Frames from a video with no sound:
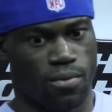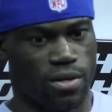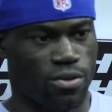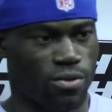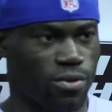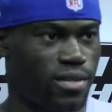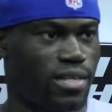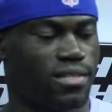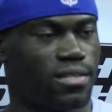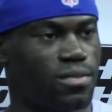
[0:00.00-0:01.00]
What can you learn in
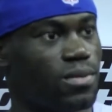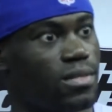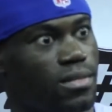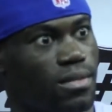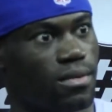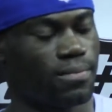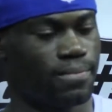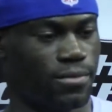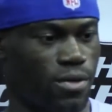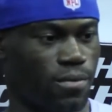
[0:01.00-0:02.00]
that six weeks, you know?
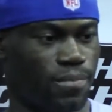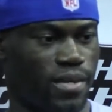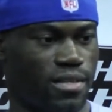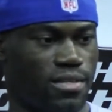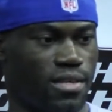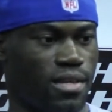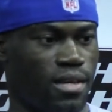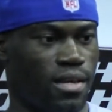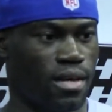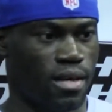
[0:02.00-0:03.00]
So it's...
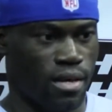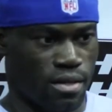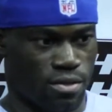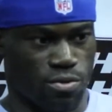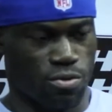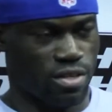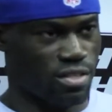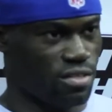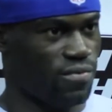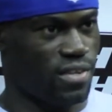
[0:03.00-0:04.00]
the
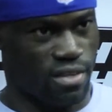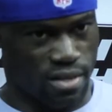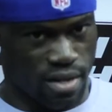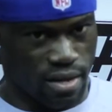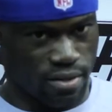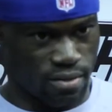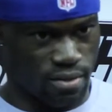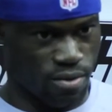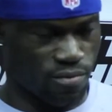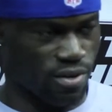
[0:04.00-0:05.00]
gruelingness of it and how to
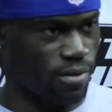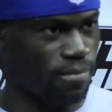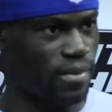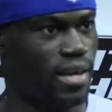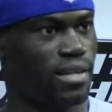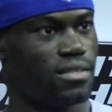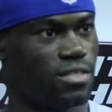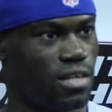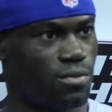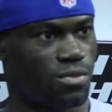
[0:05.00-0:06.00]
overcome that, and
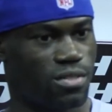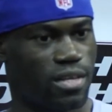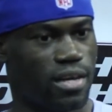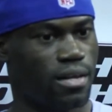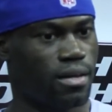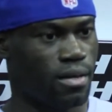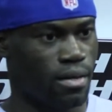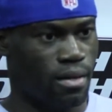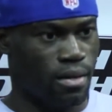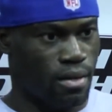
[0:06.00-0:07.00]
Chael was just that
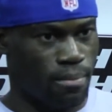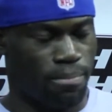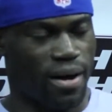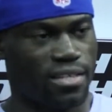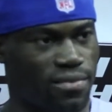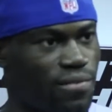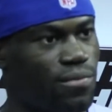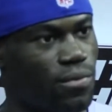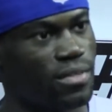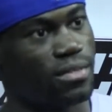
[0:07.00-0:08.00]
positive
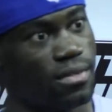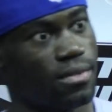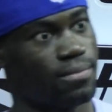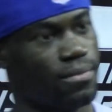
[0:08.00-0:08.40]
influence.